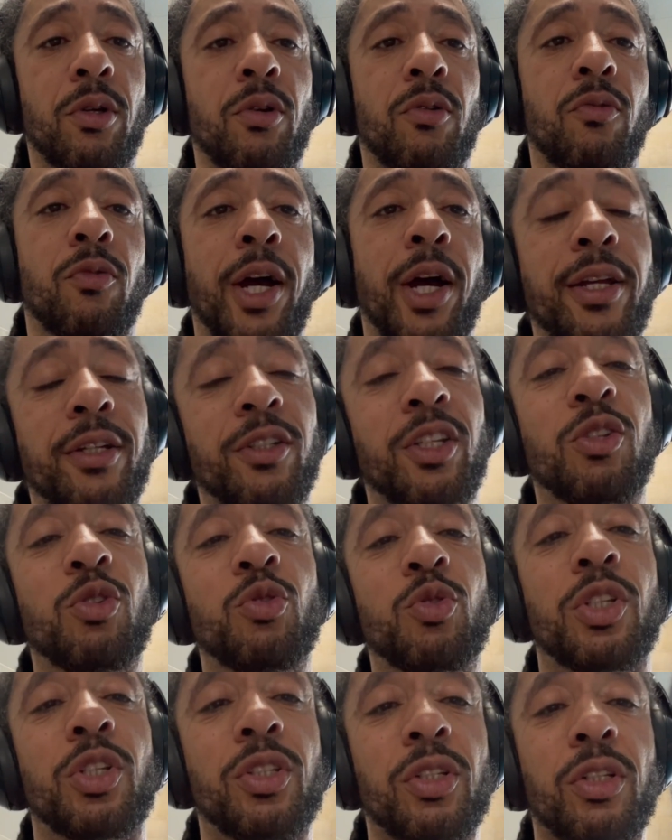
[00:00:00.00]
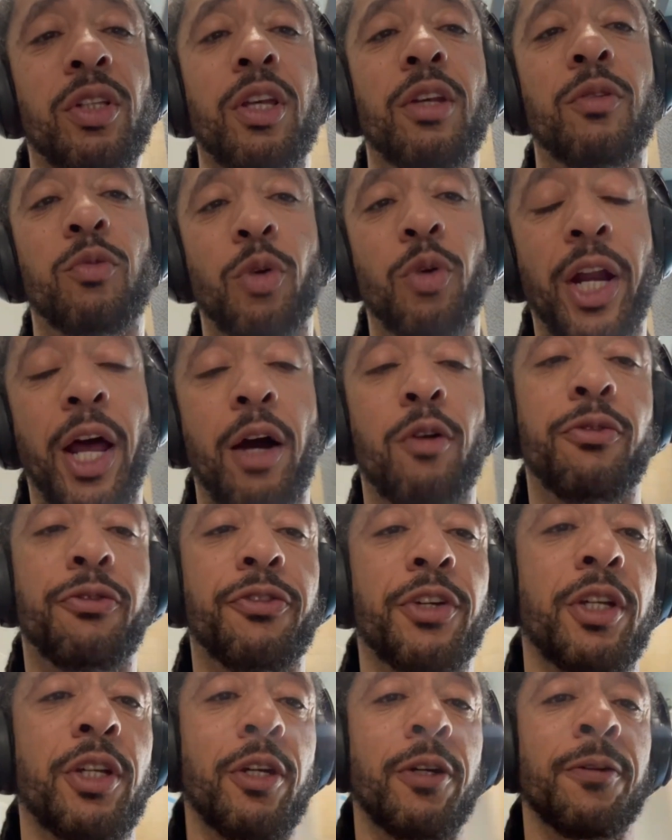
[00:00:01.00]
right? And then you just lived without
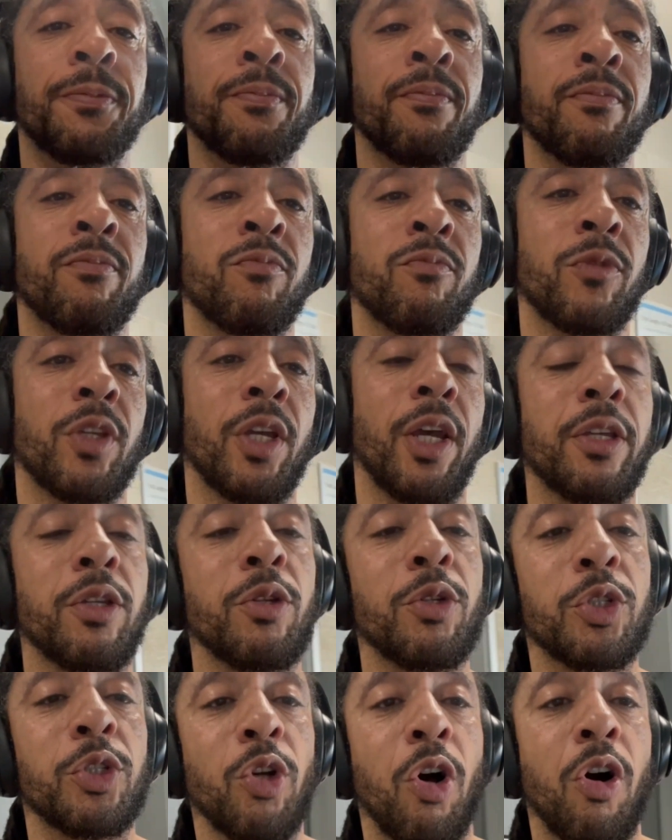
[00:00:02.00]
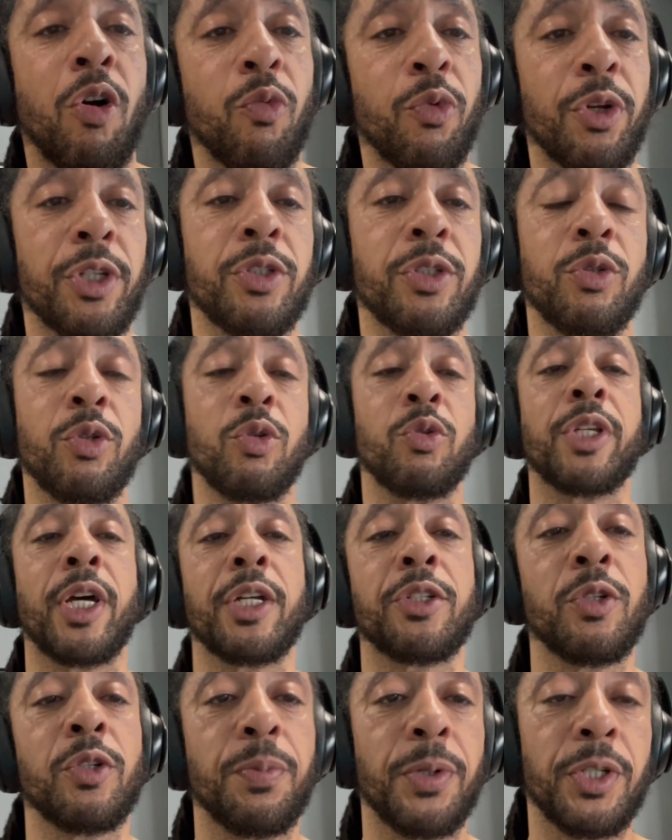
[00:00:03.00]
fear. And you just always knew
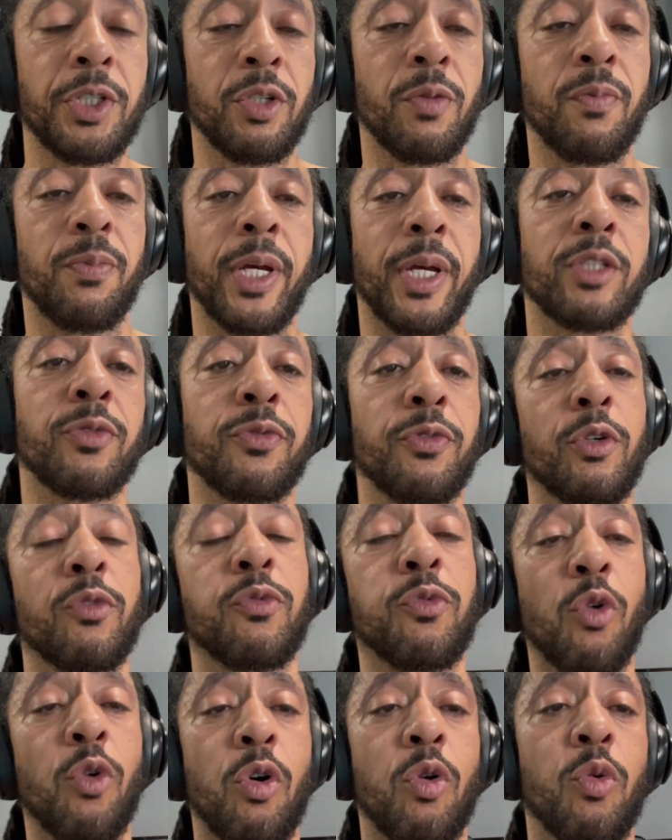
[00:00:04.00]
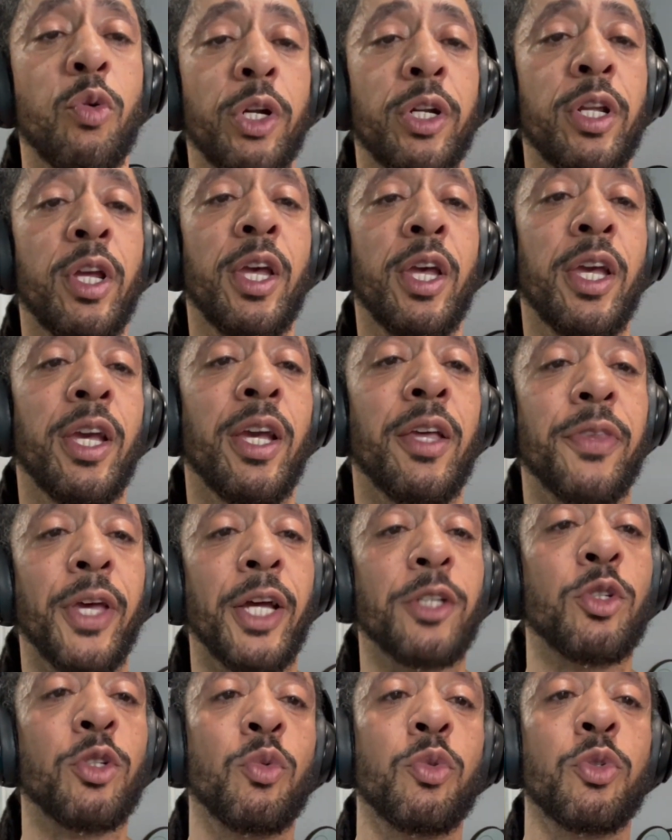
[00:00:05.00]
that you put your best foot forward and
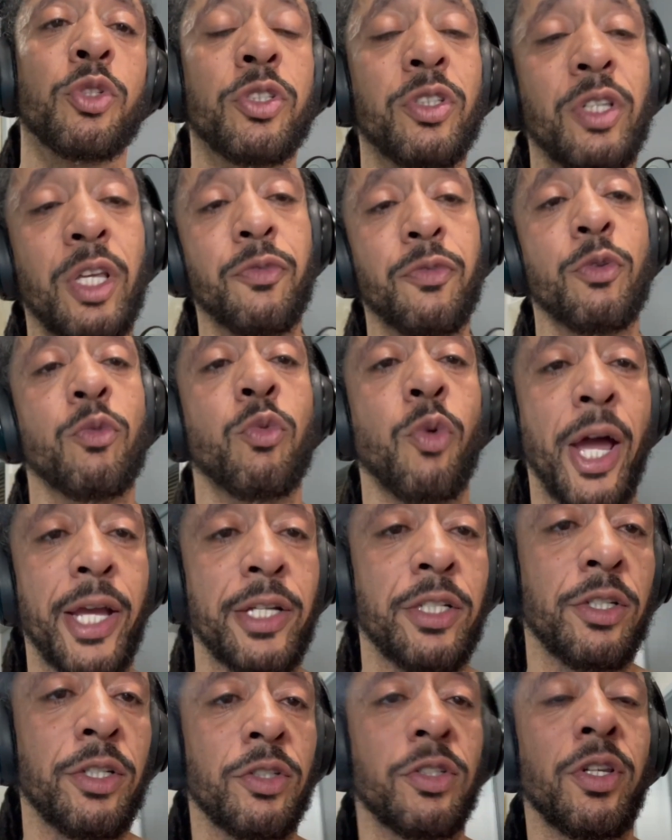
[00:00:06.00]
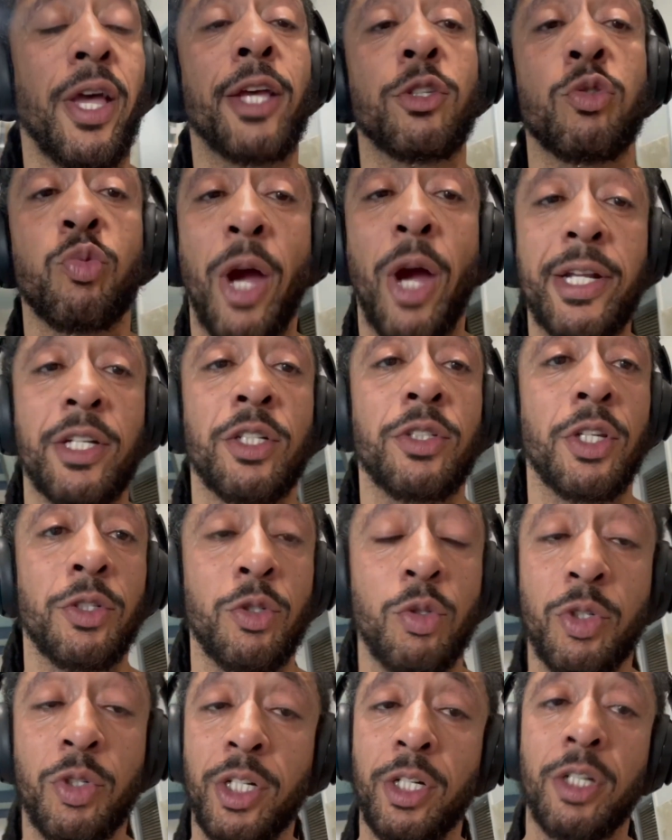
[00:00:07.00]
that you was living righteous as
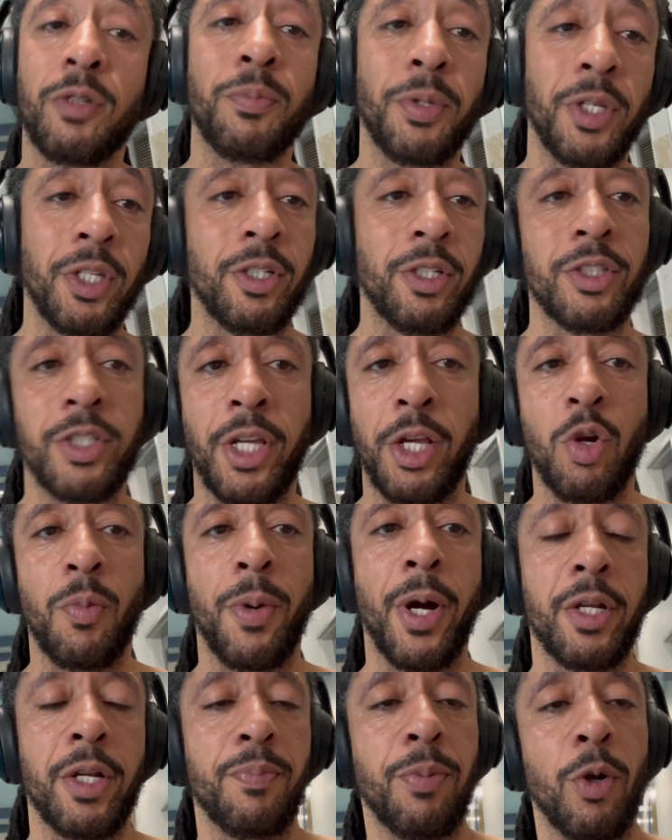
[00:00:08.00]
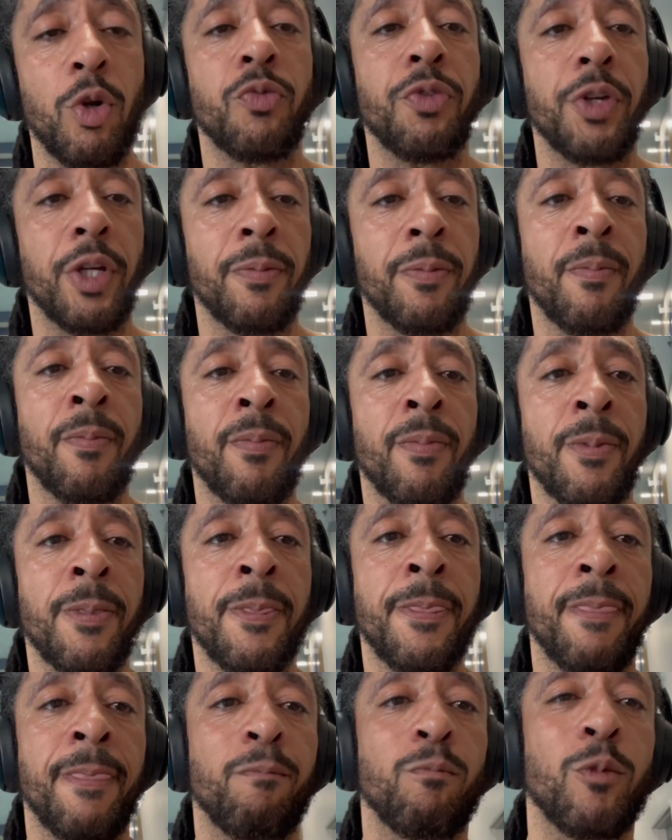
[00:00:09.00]
you could be, because ain't nobody perfect.
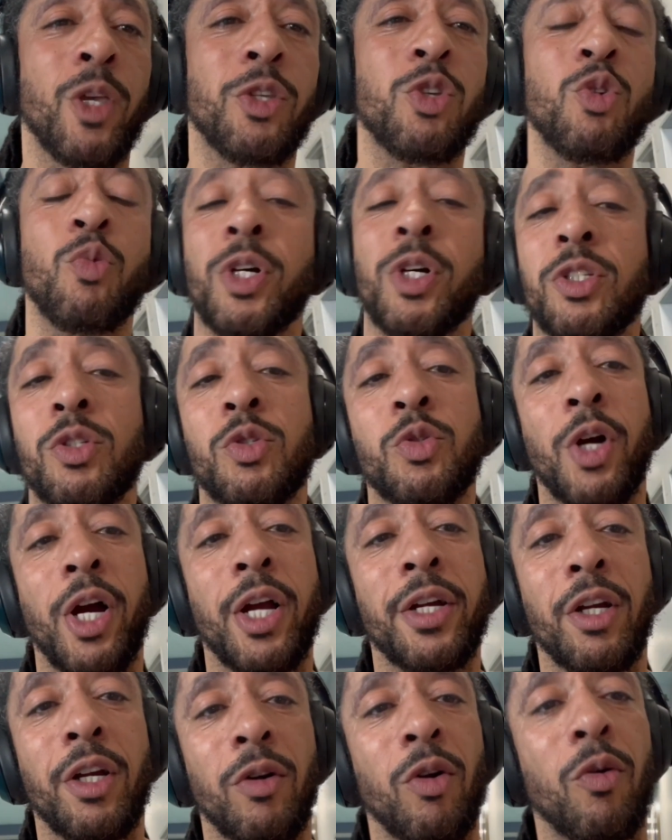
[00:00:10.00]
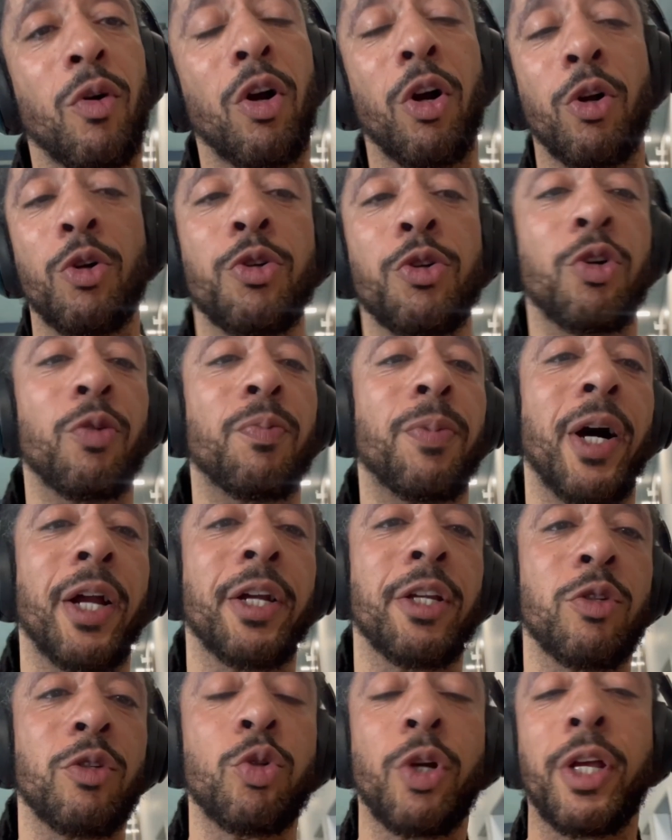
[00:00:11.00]
And you wasn't trying to hurt
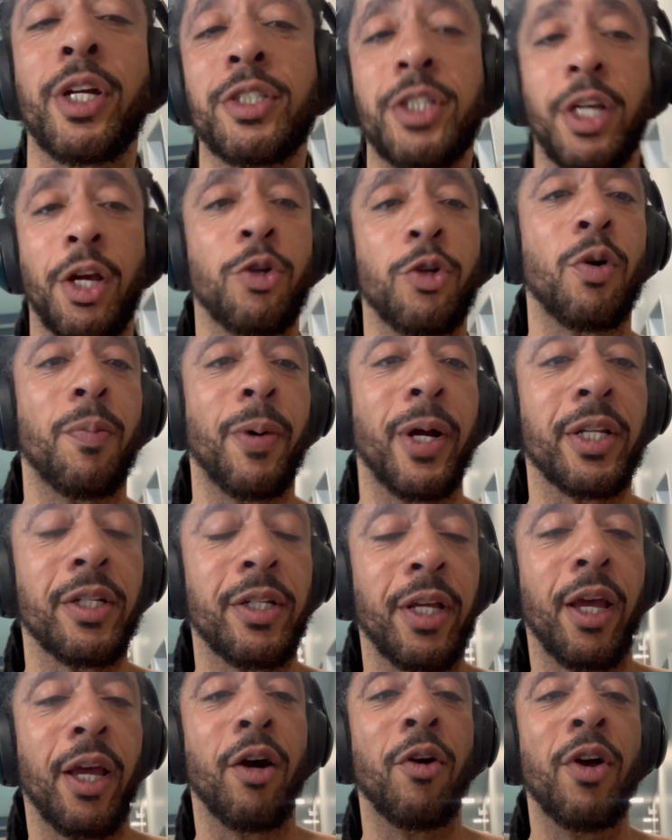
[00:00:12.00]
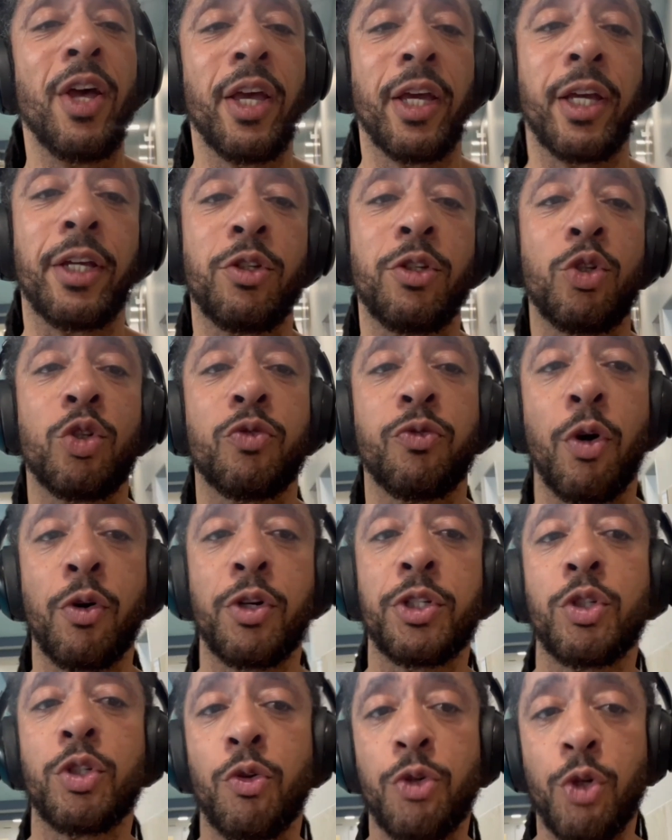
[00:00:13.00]
nobody, trying to tear nobody down. And you just
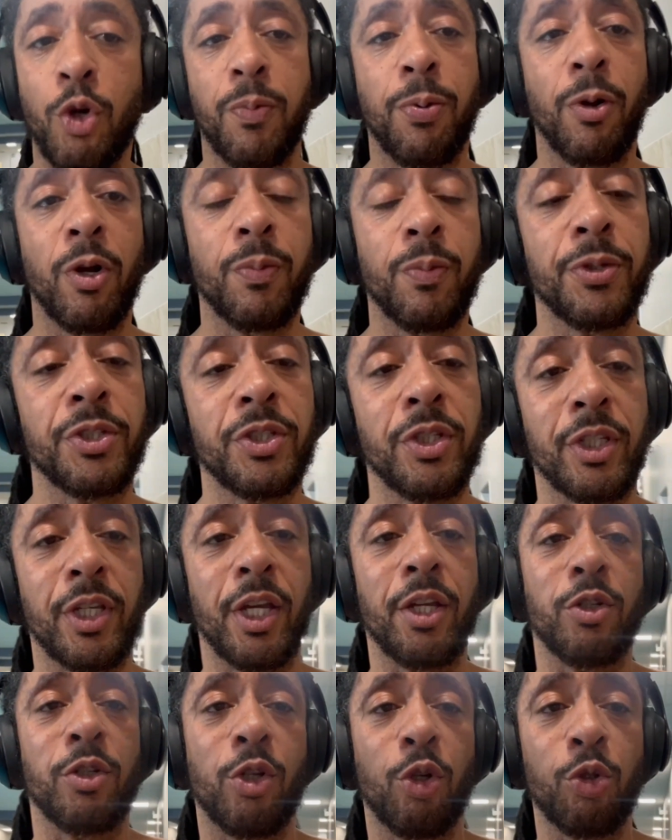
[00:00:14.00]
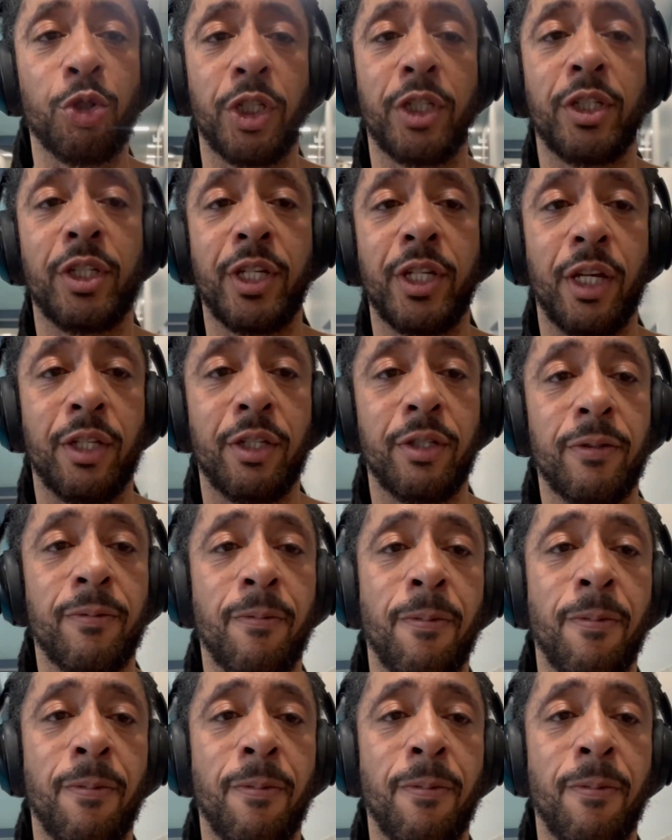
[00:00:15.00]
focused on your purpose and getting your shit together.